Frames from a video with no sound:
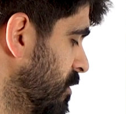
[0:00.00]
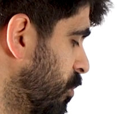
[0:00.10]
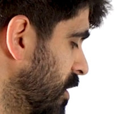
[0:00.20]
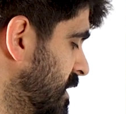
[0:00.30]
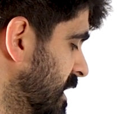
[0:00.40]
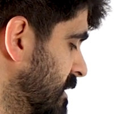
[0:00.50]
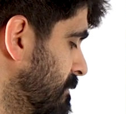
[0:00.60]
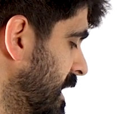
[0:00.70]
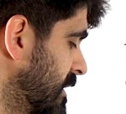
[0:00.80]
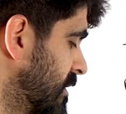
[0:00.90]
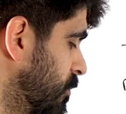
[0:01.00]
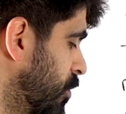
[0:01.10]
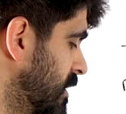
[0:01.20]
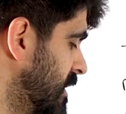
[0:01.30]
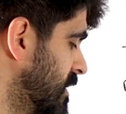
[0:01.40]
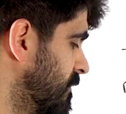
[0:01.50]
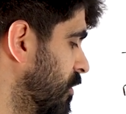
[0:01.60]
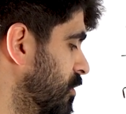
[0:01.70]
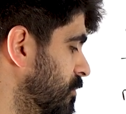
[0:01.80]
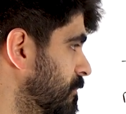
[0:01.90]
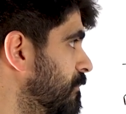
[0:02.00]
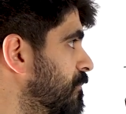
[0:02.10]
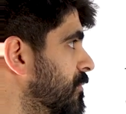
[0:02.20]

what is its mass and what is its volume?